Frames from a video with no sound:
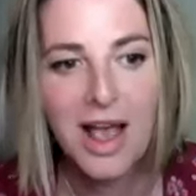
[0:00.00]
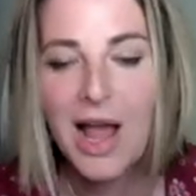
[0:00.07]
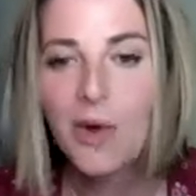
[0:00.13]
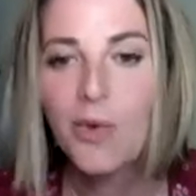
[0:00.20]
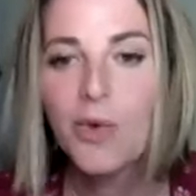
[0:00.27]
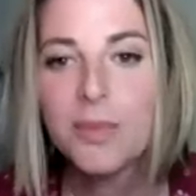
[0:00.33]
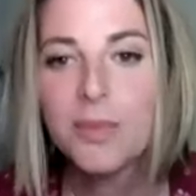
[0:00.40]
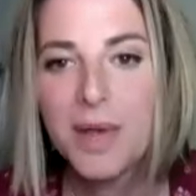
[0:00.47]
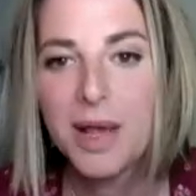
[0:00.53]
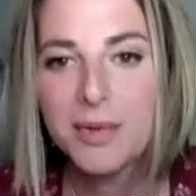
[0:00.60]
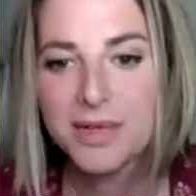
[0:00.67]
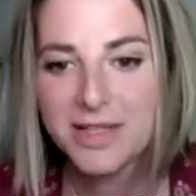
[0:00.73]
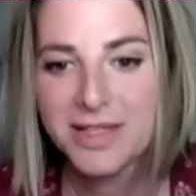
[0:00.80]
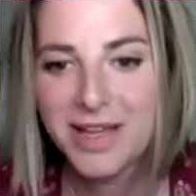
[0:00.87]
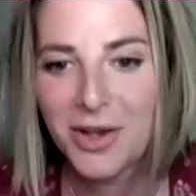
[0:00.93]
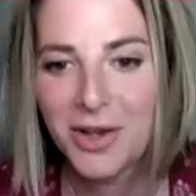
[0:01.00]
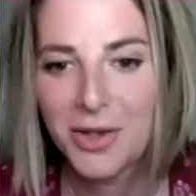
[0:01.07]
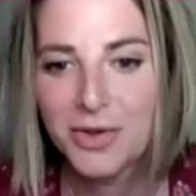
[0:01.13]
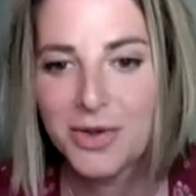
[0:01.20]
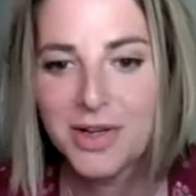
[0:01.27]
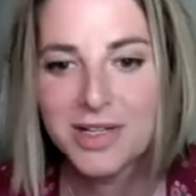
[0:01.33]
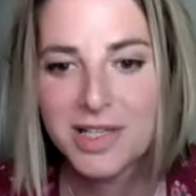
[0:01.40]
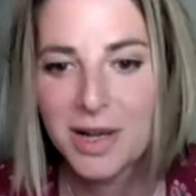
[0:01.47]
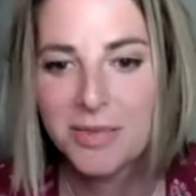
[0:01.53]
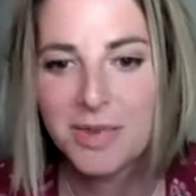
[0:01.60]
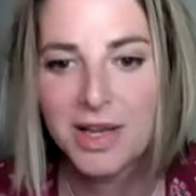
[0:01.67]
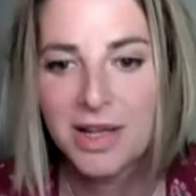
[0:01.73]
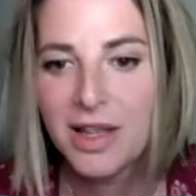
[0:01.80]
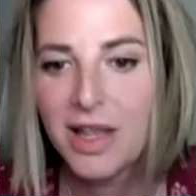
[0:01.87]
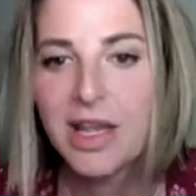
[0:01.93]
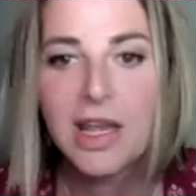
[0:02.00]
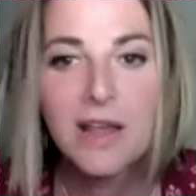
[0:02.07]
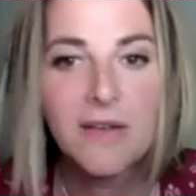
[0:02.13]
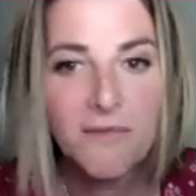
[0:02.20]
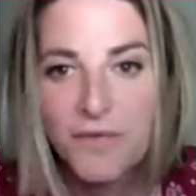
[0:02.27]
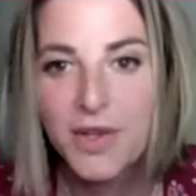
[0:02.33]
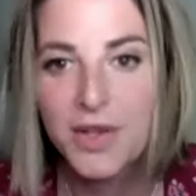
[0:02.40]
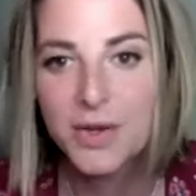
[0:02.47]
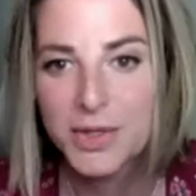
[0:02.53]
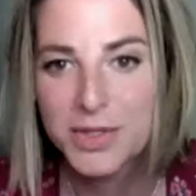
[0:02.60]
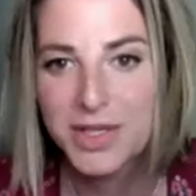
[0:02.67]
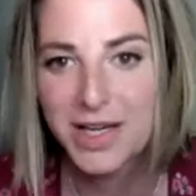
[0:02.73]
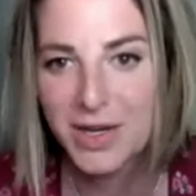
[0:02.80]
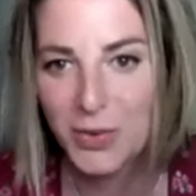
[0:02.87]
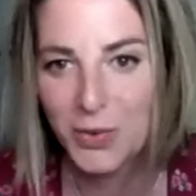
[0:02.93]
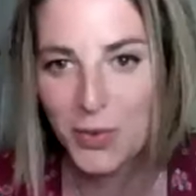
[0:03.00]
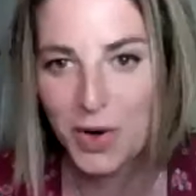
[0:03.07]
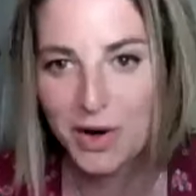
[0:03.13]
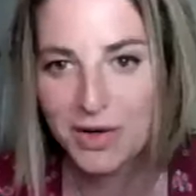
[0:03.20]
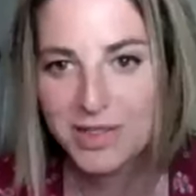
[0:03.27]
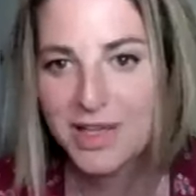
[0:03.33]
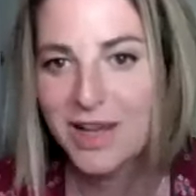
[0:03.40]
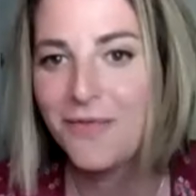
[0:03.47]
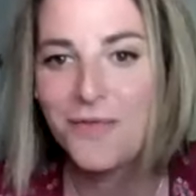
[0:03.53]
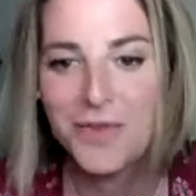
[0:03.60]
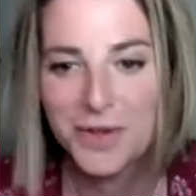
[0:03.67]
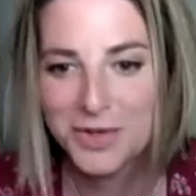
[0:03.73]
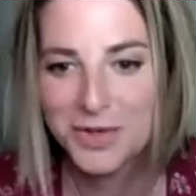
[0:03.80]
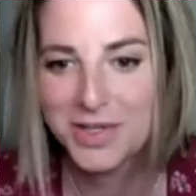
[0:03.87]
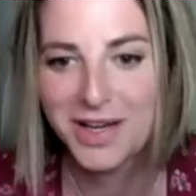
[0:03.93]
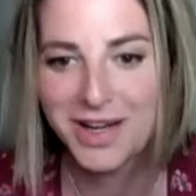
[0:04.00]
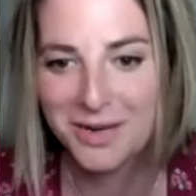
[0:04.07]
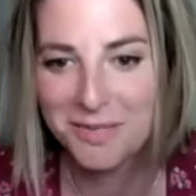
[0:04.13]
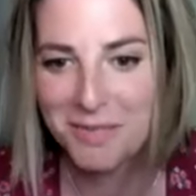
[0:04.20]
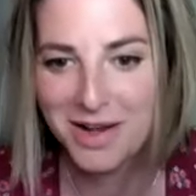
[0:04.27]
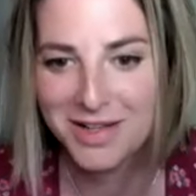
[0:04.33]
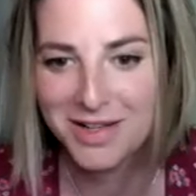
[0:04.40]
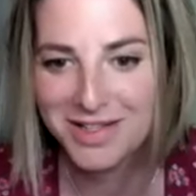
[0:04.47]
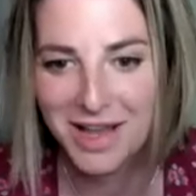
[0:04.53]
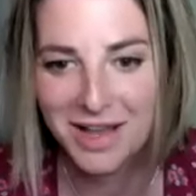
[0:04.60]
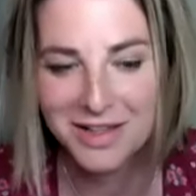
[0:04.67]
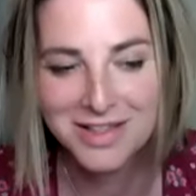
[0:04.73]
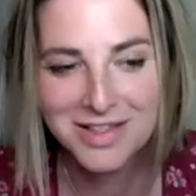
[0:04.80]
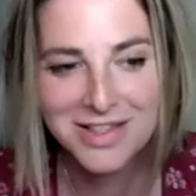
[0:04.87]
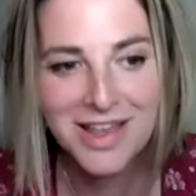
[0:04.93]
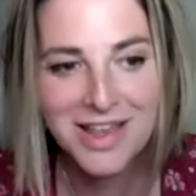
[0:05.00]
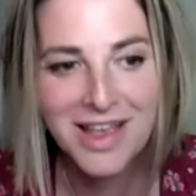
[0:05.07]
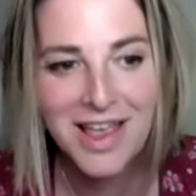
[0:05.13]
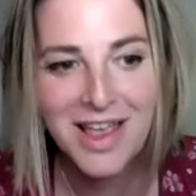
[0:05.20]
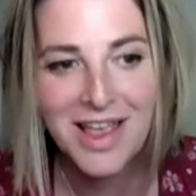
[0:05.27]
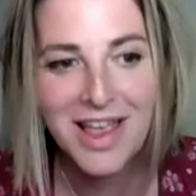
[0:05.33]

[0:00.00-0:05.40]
I wouldn't be able to tell you except that it, like it feels like it works. It feels like it makes sense.